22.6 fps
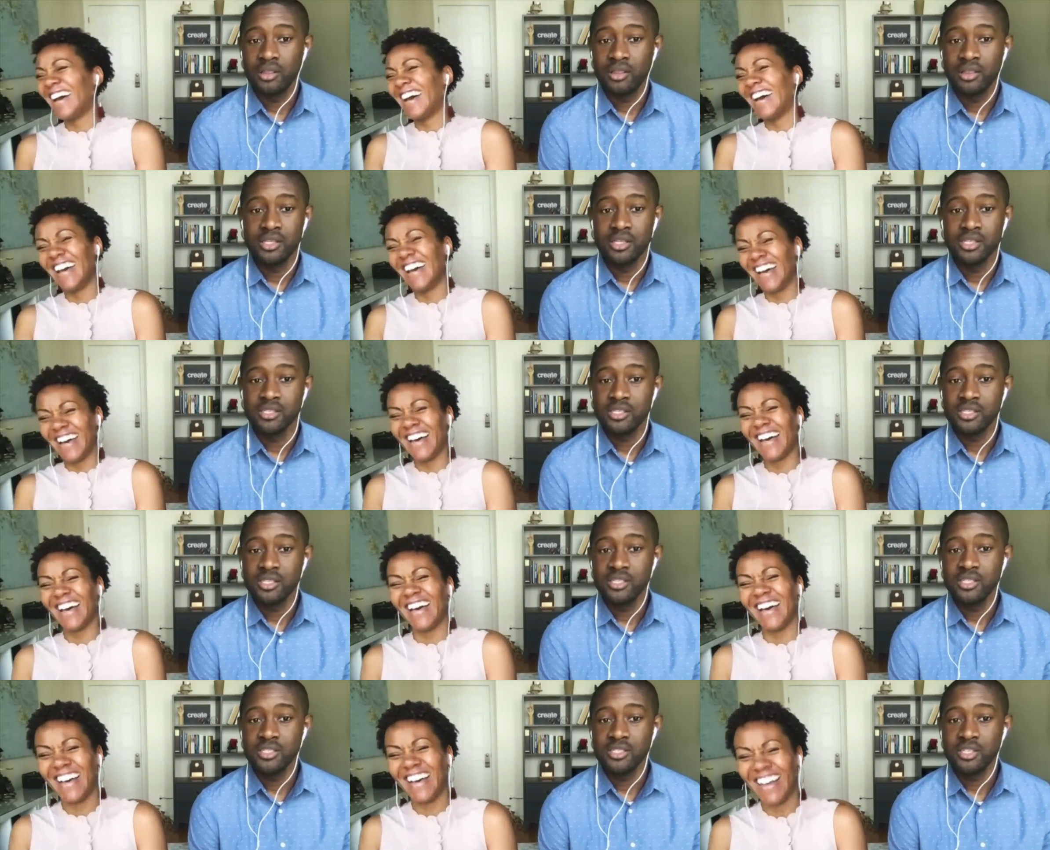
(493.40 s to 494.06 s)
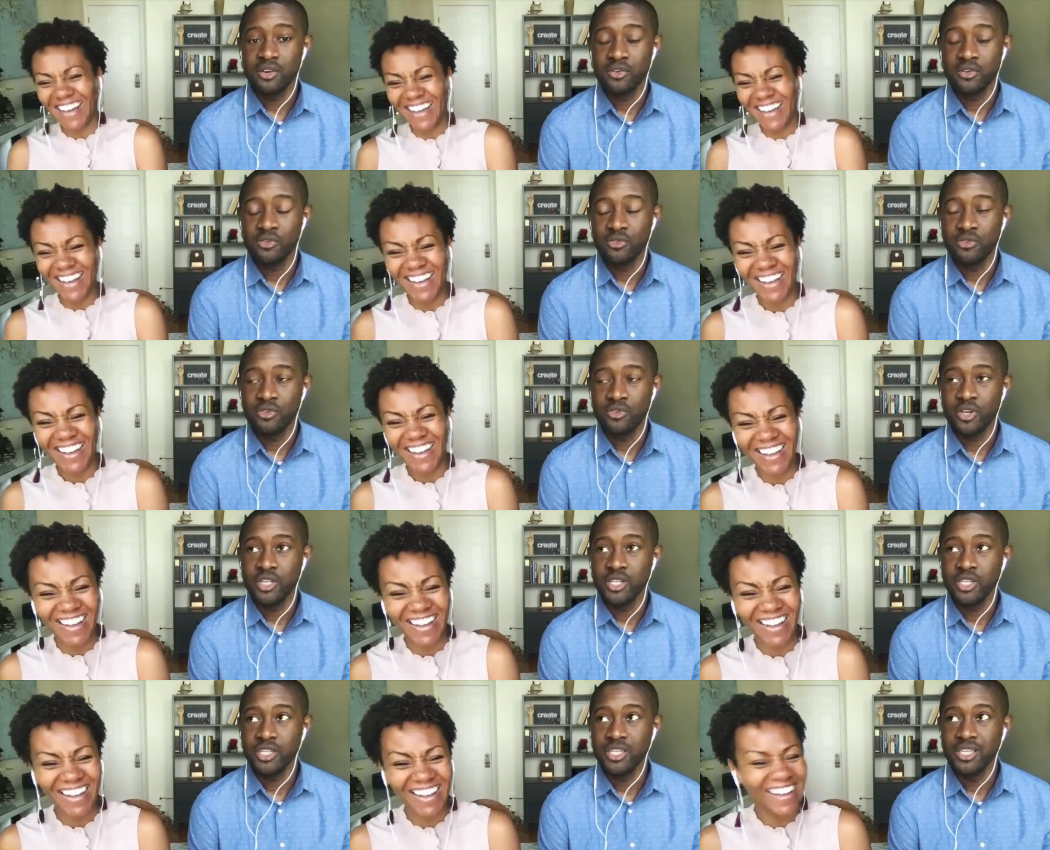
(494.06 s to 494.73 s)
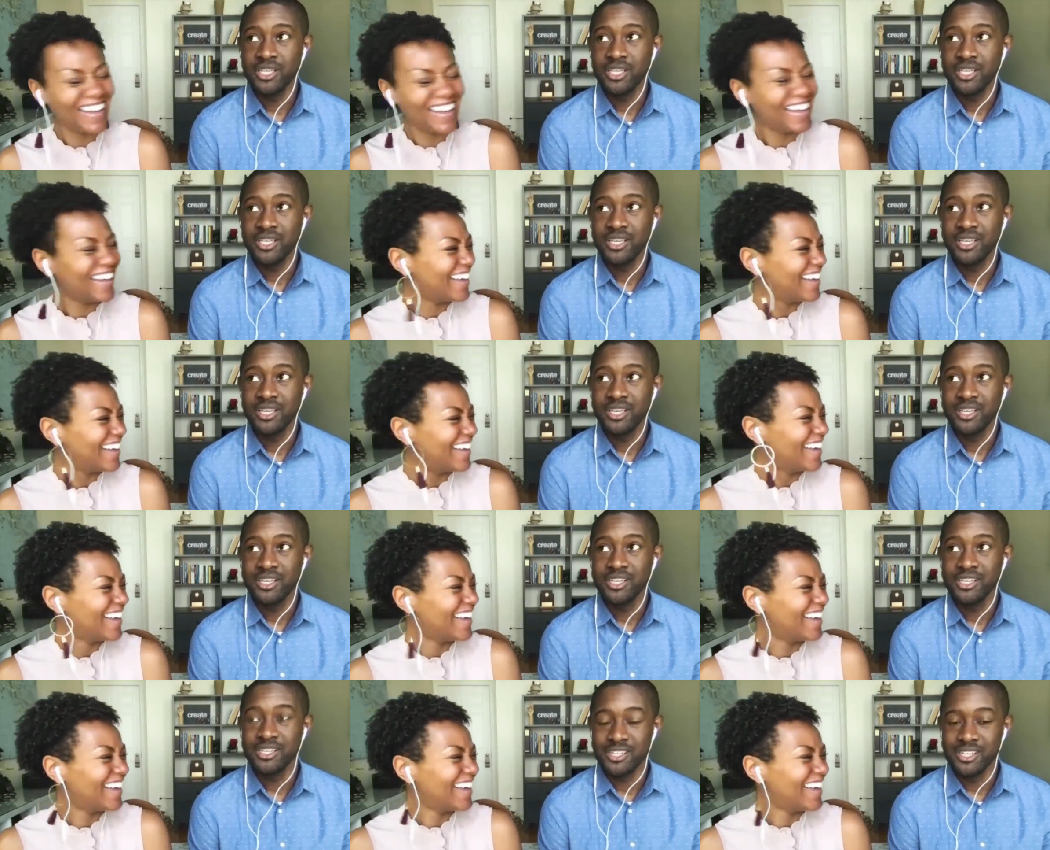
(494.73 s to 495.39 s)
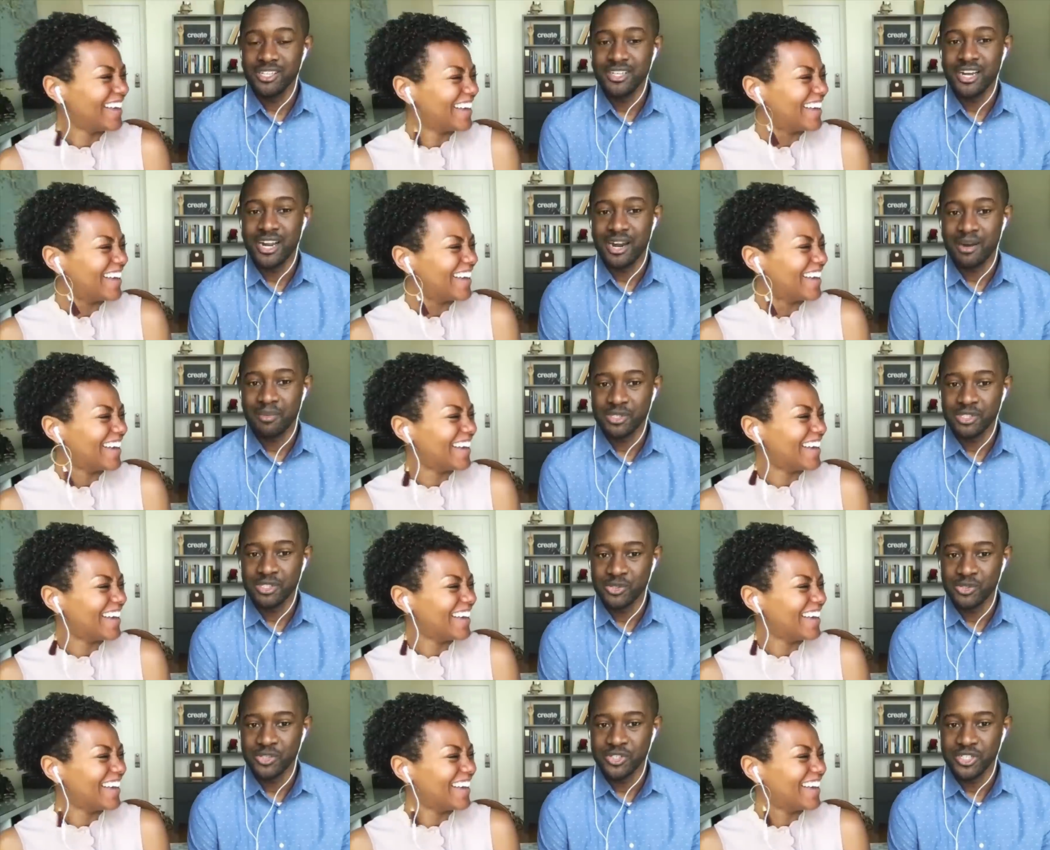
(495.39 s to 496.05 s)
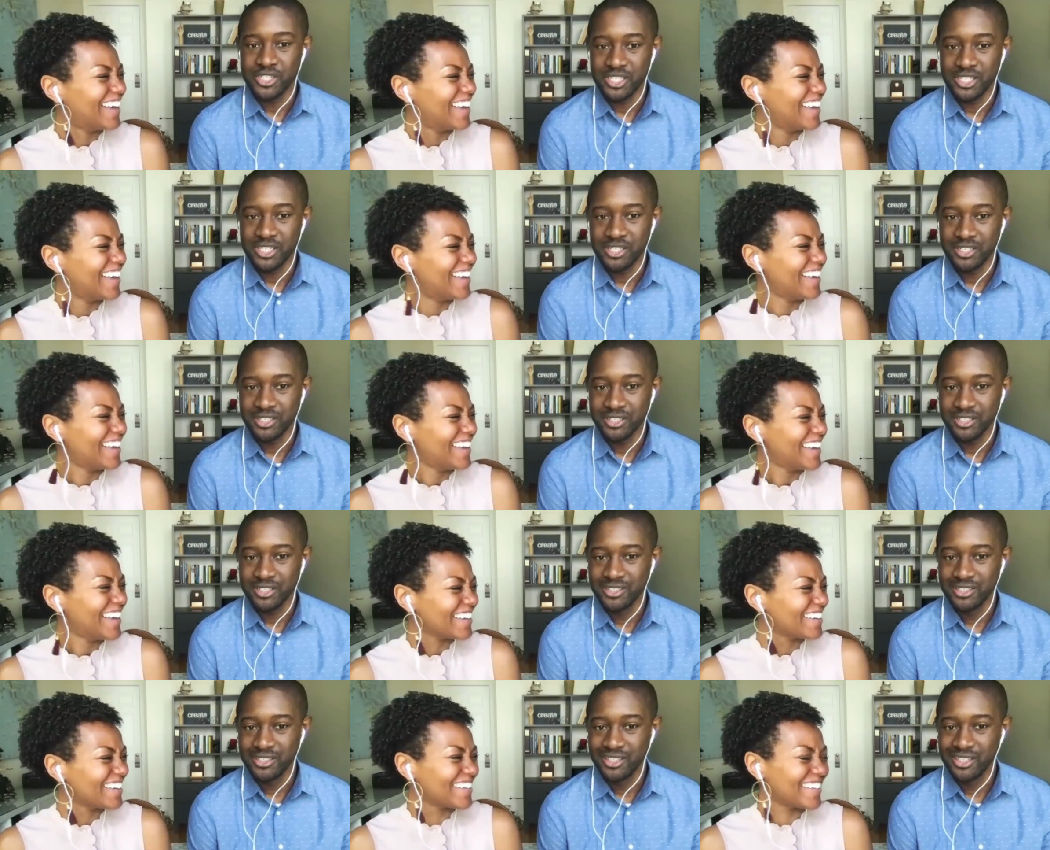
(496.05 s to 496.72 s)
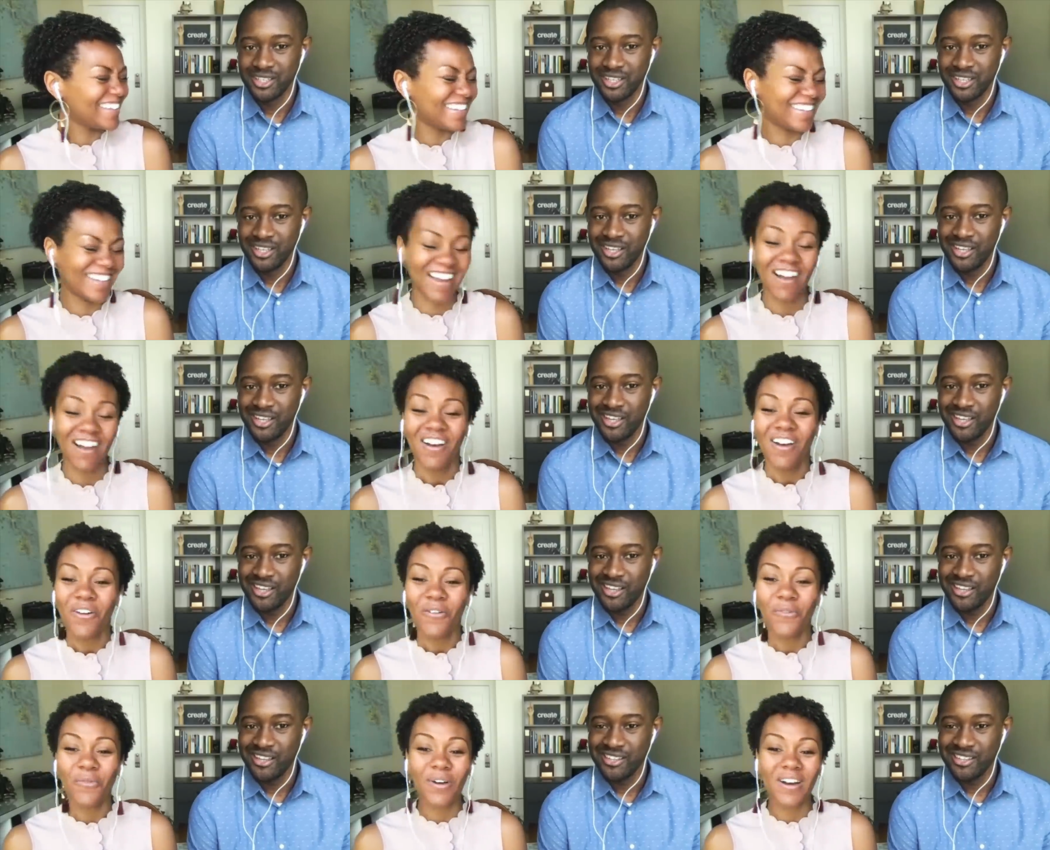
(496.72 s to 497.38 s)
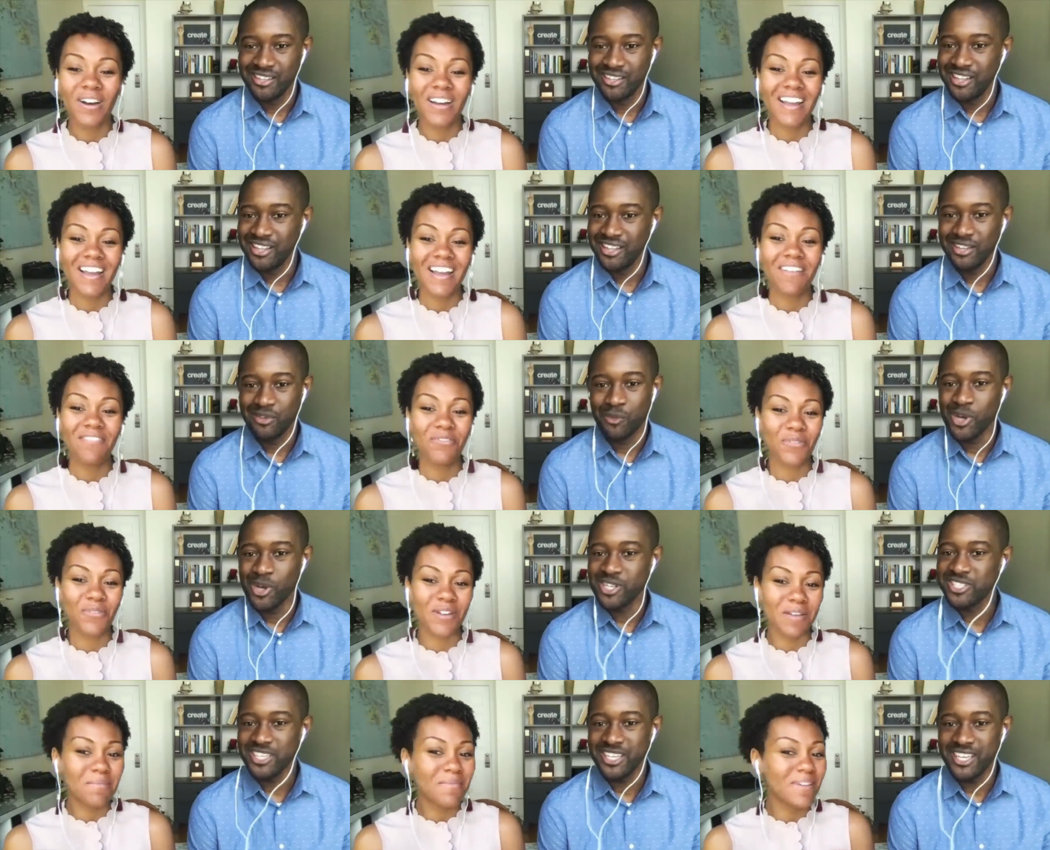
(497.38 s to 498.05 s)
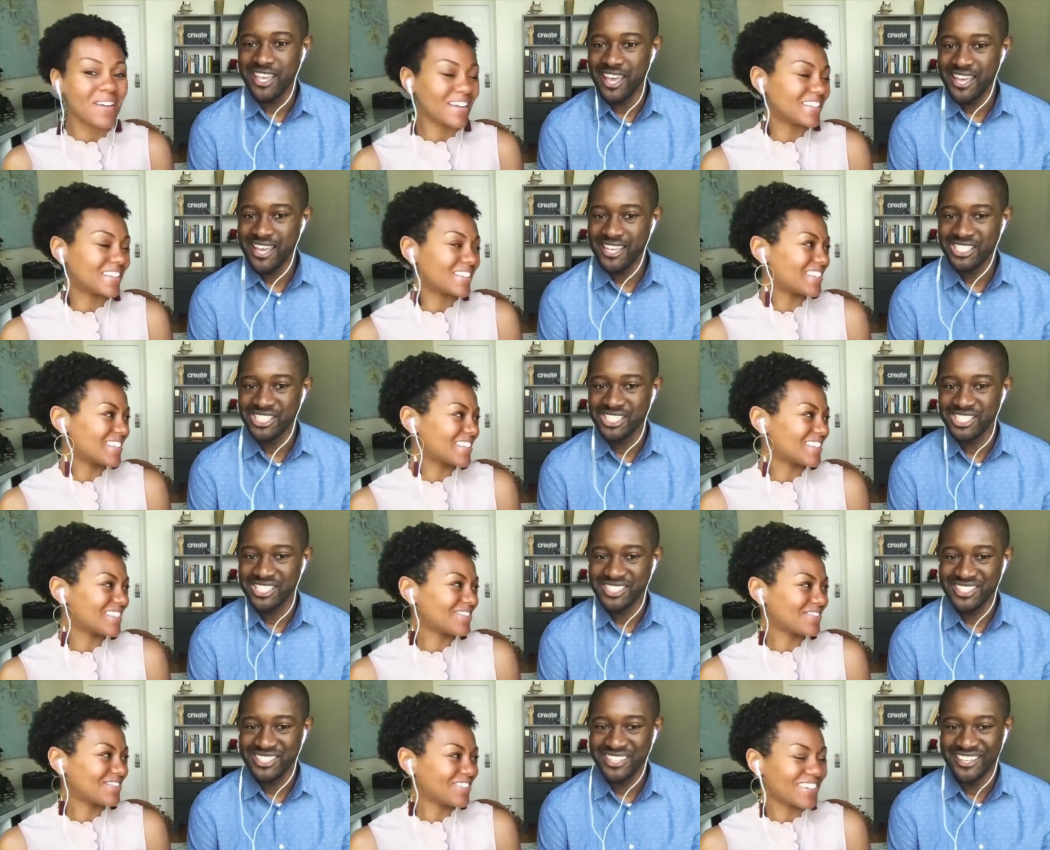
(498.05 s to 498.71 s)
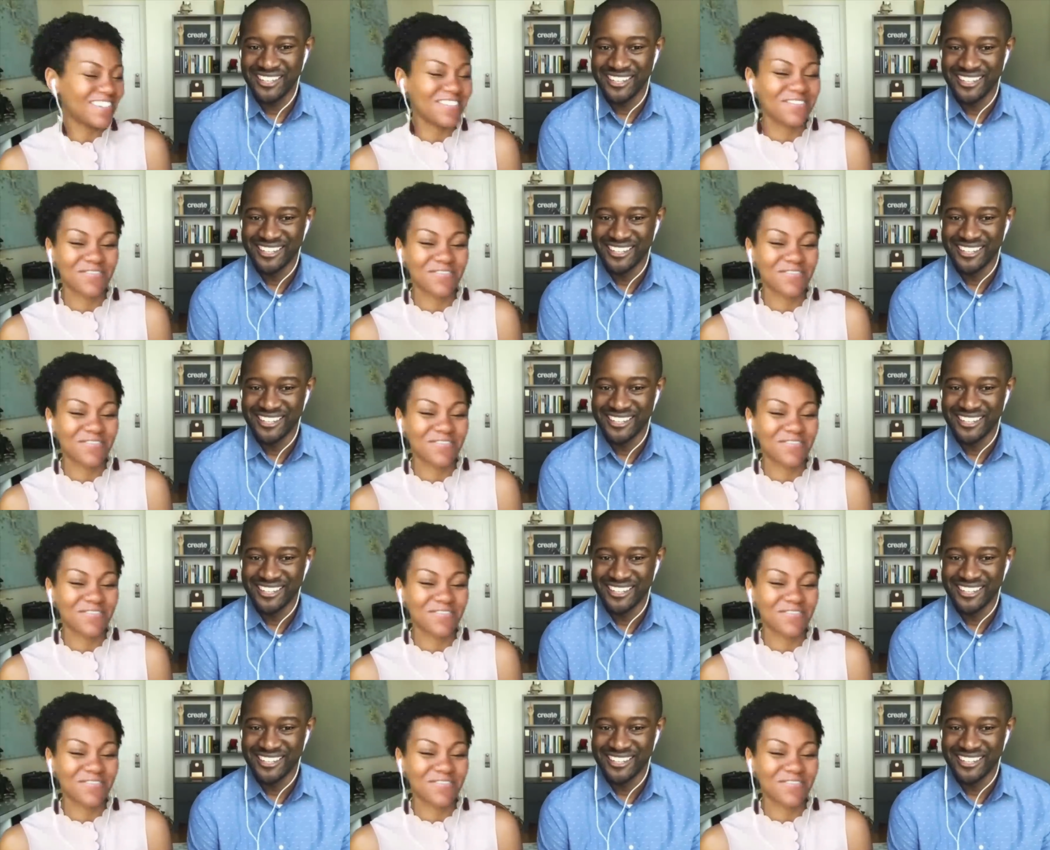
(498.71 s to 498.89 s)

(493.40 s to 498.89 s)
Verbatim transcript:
Speaker 1: this is a really good opportunity here. Yeah. What have What's we missed? what have